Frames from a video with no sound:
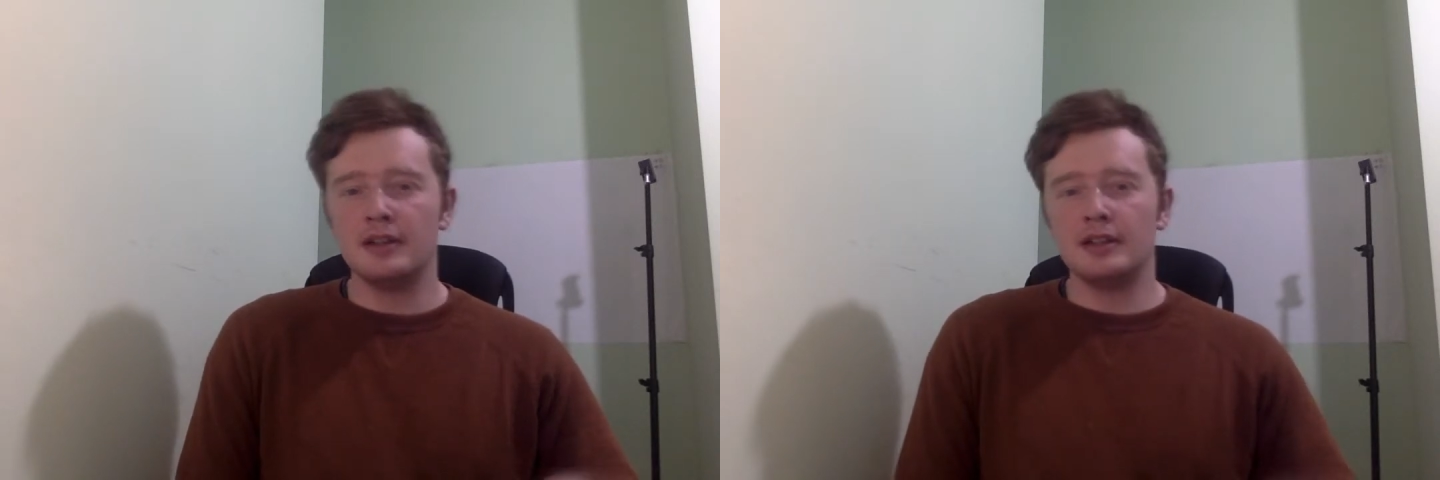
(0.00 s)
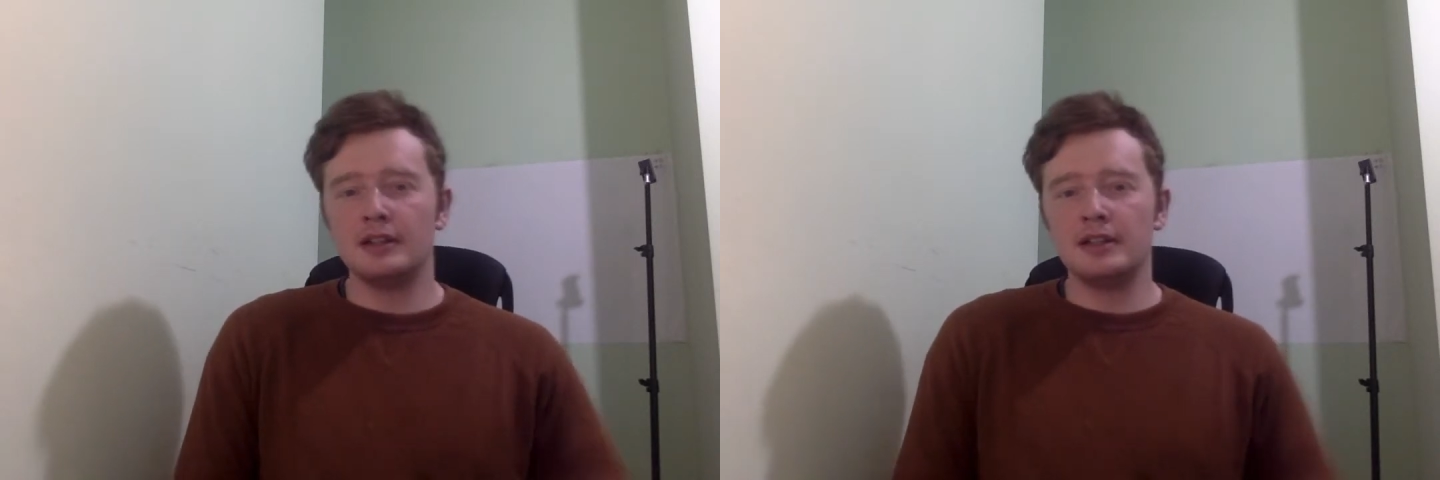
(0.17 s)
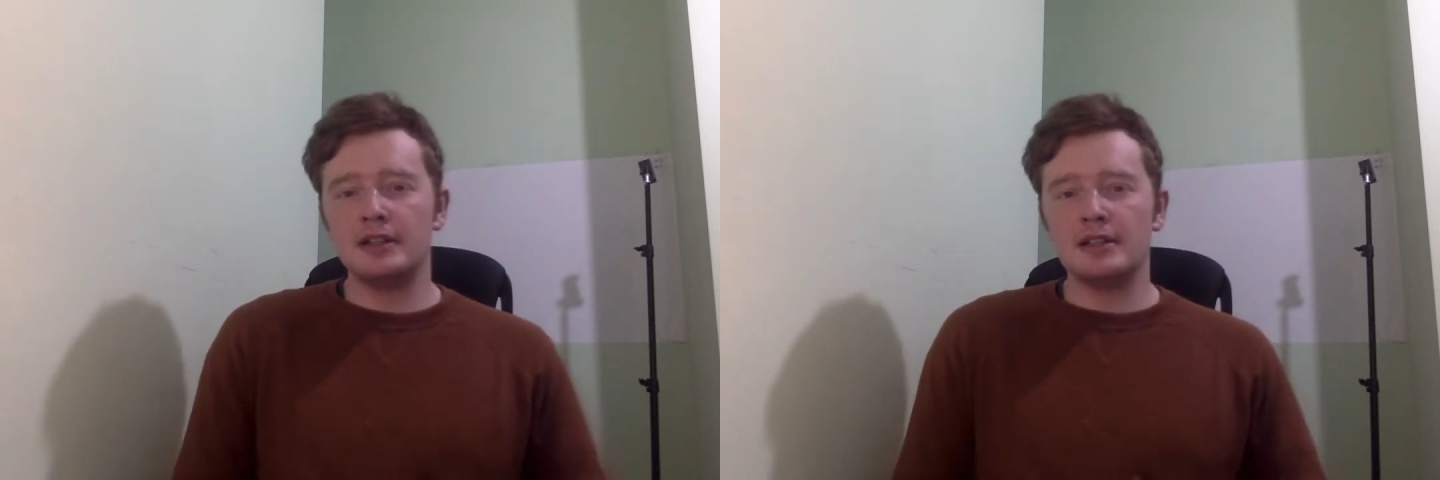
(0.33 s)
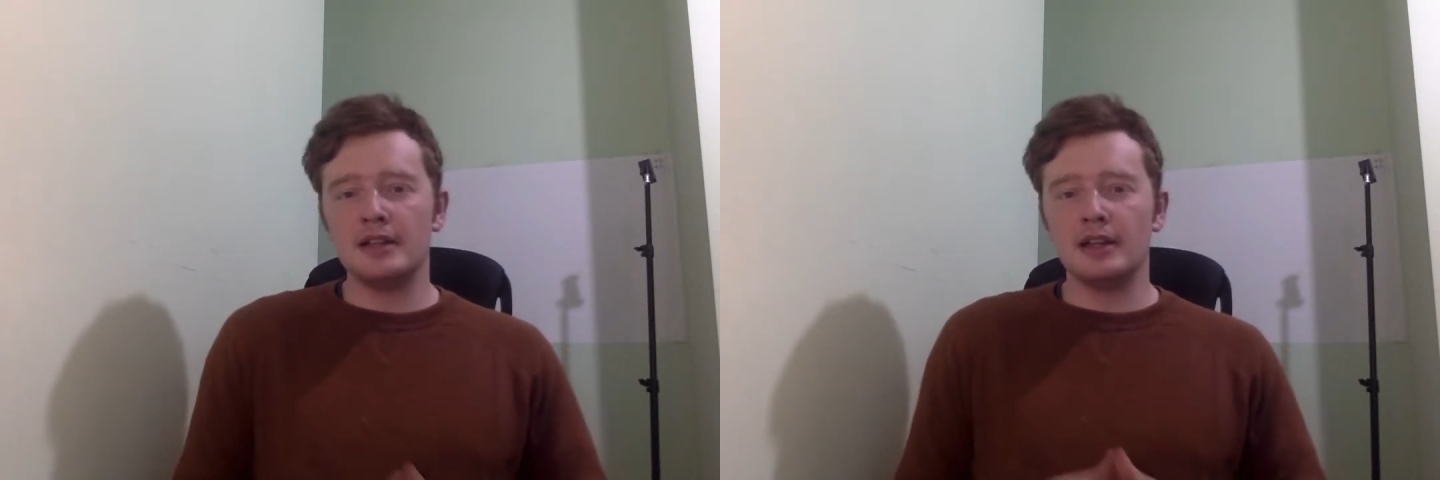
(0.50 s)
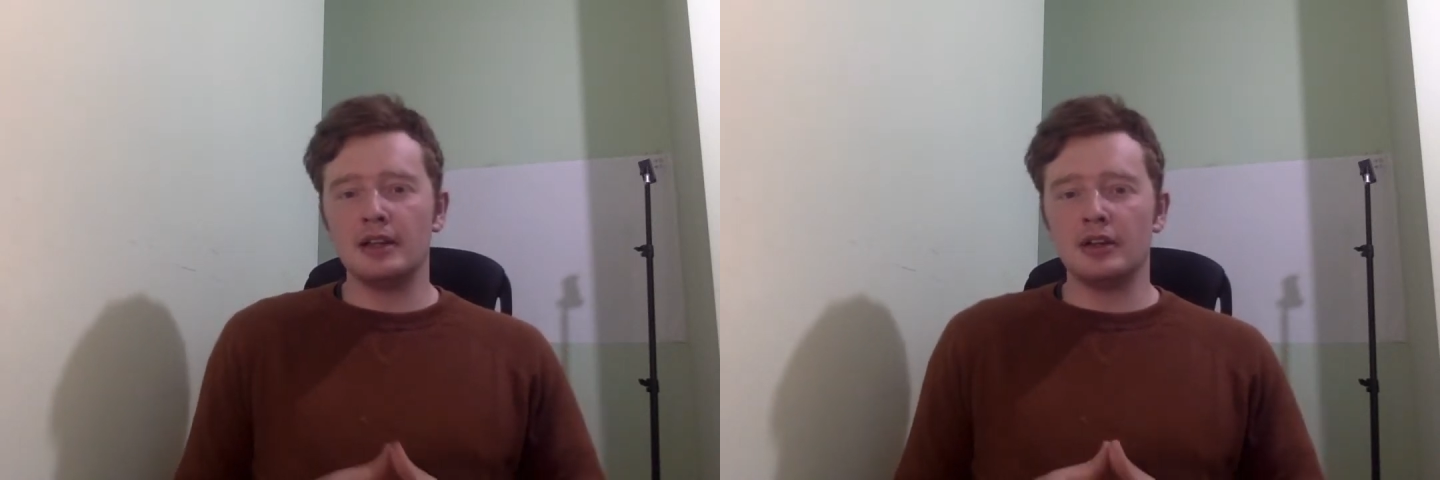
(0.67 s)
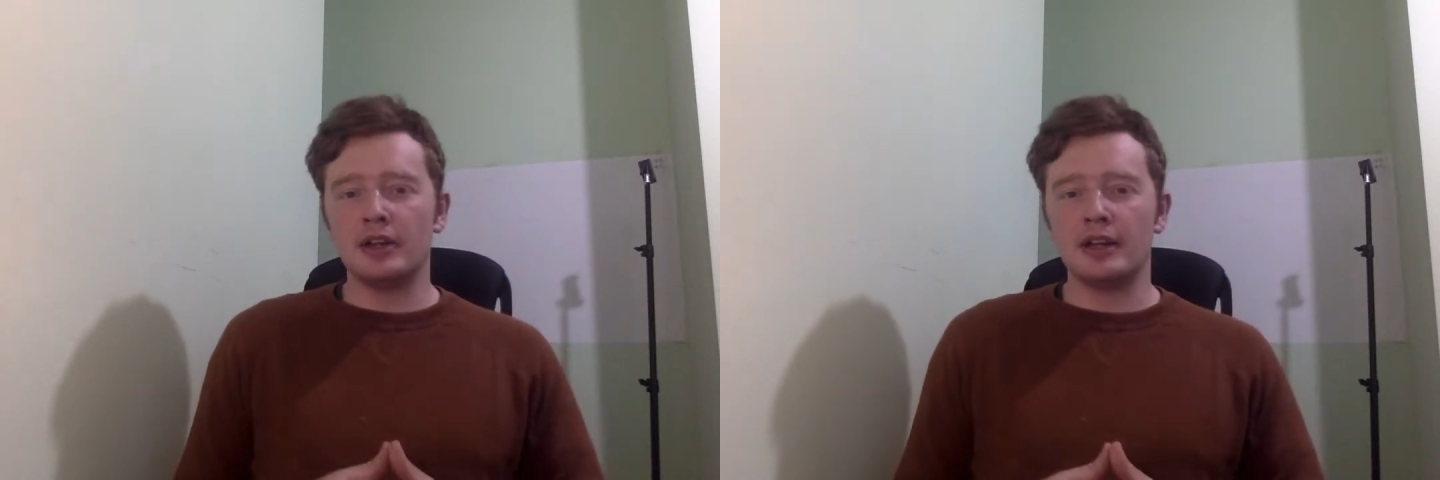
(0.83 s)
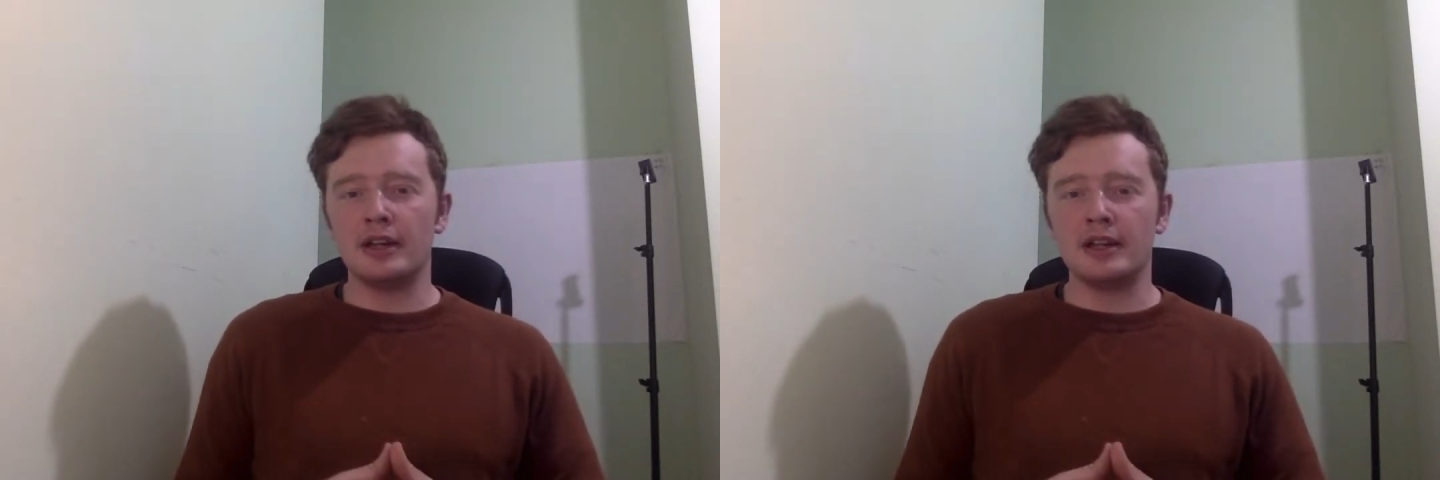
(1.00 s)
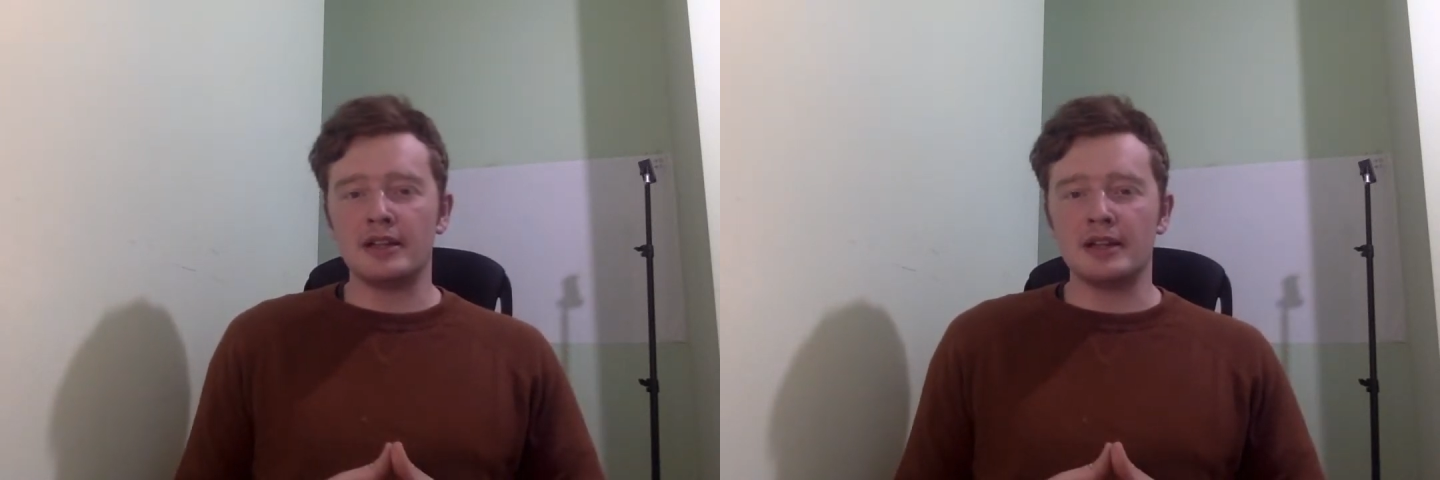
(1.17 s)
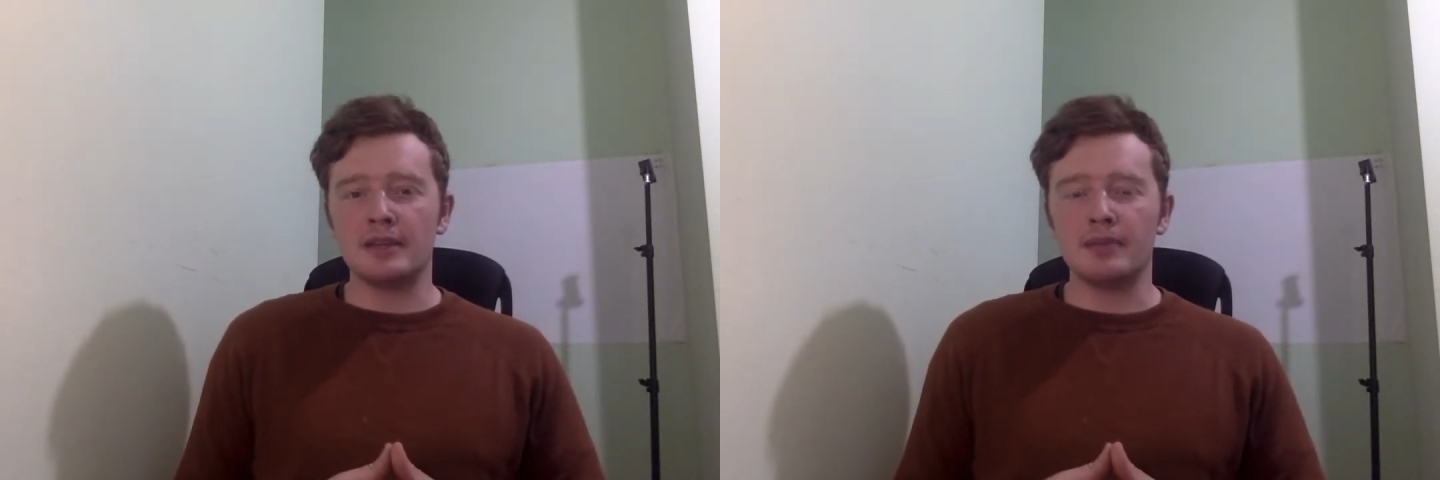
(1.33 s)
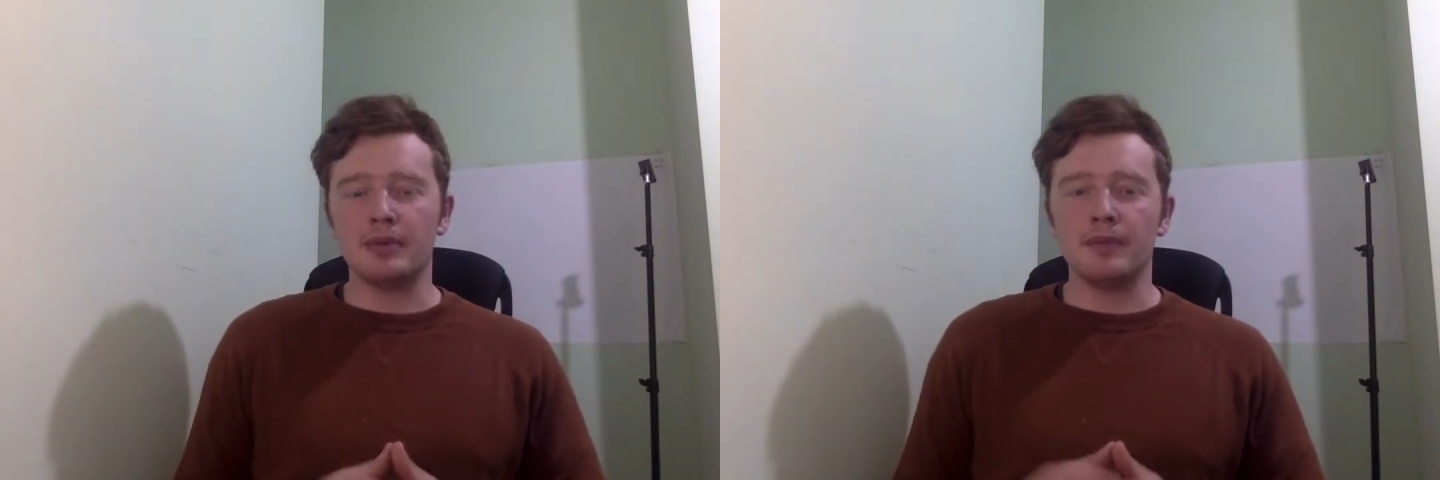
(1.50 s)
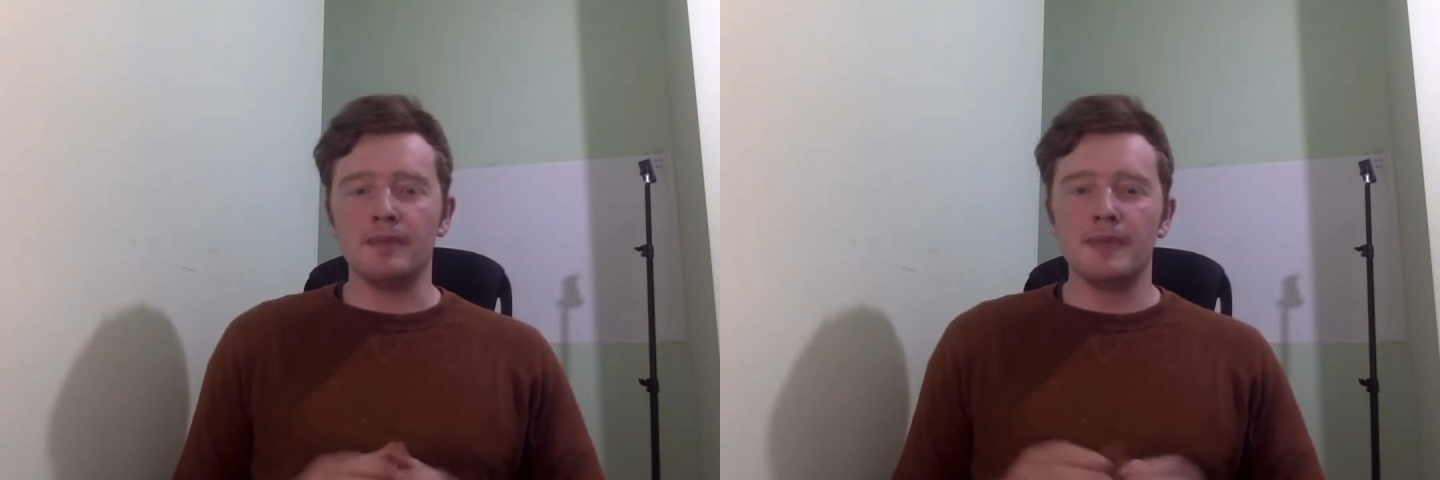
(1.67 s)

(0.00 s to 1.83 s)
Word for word: Let's take a look at an example.